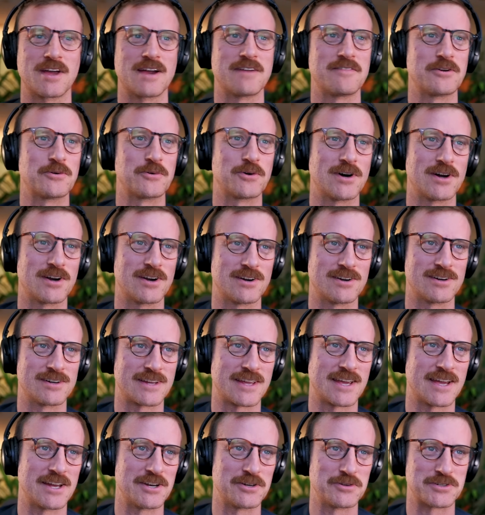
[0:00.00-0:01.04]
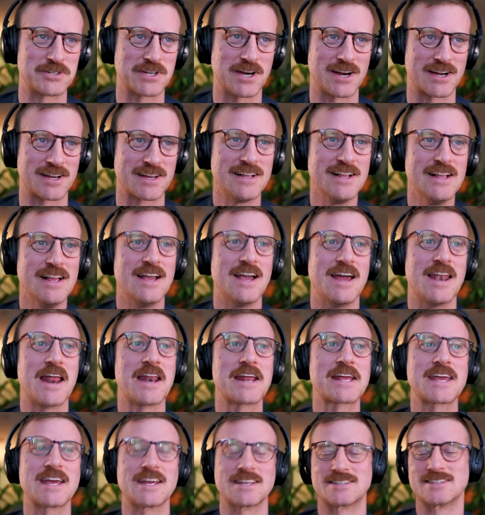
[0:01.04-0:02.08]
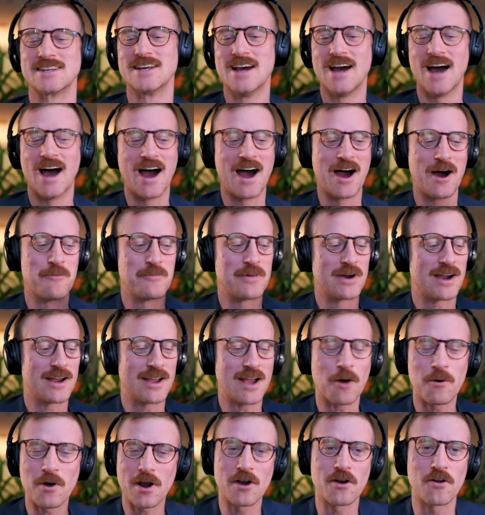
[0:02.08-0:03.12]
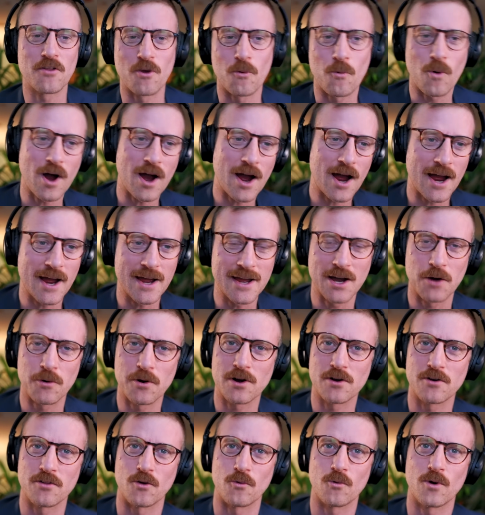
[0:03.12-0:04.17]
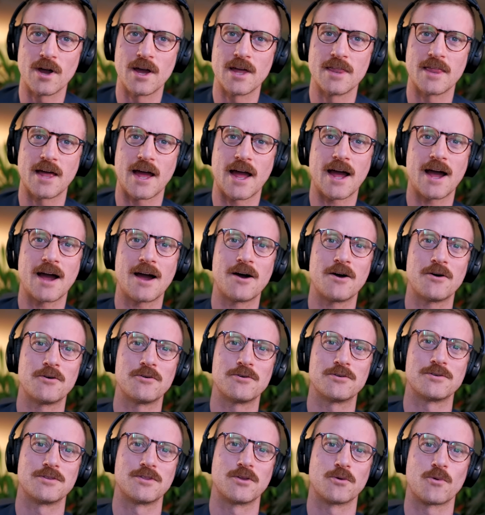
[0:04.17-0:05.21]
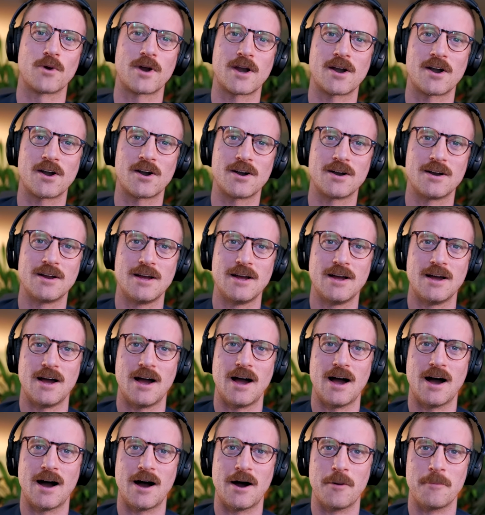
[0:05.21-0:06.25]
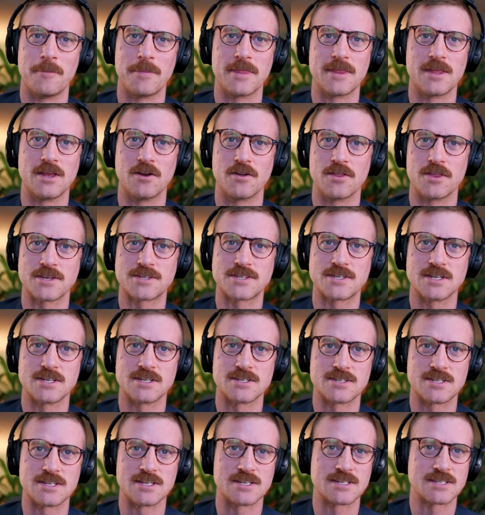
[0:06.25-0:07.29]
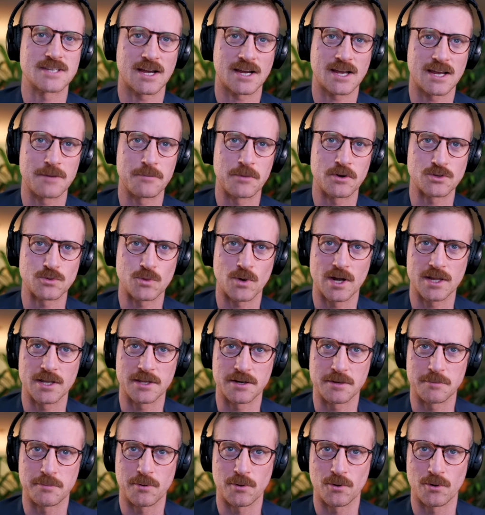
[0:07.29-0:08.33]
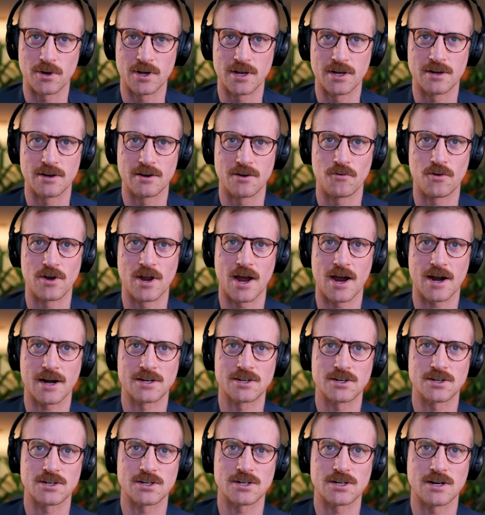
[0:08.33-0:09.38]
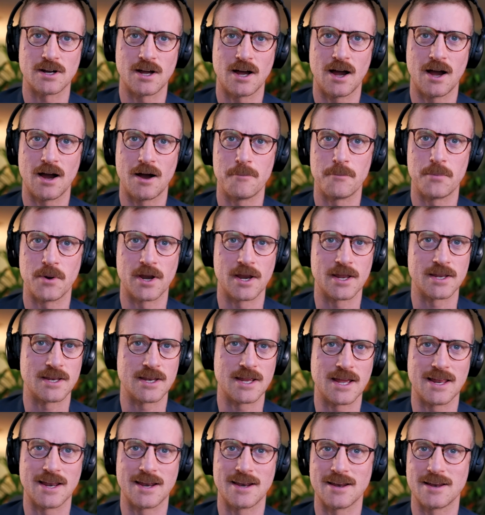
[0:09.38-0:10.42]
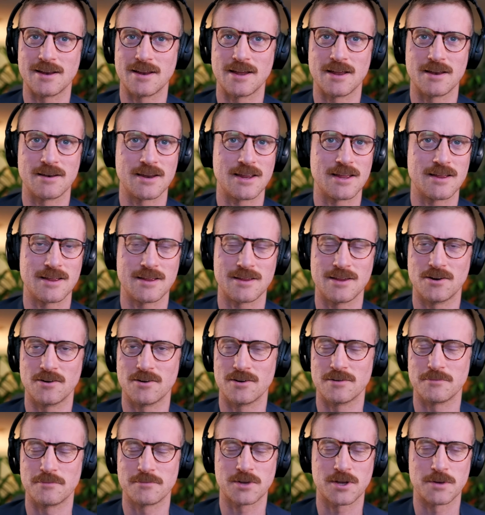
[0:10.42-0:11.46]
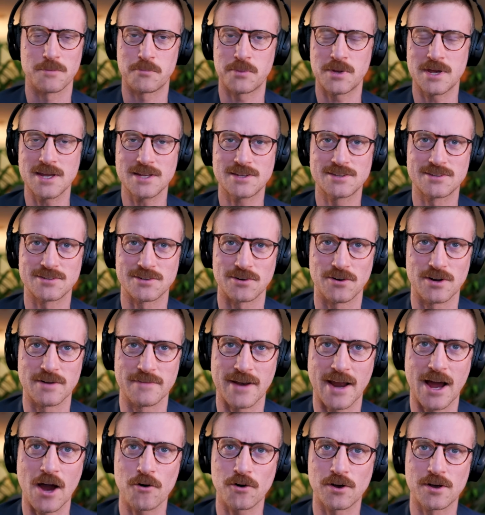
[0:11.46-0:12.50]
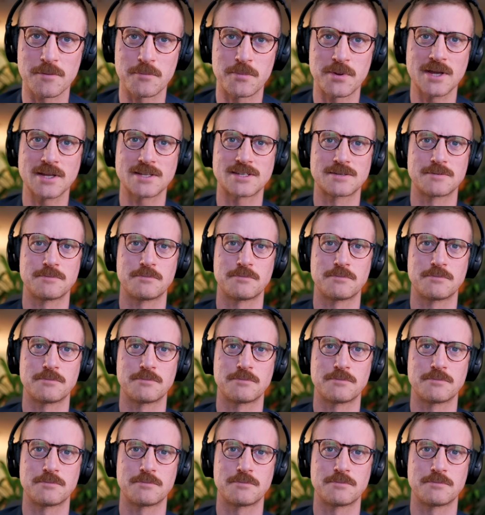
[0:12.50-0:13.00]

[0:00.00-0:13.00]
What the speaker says: heavy water and can do talk. In any case, I want to know the why, I want to know the when, the how, the where. This is the second most widely deployed reactor, but it competes or even outcompetes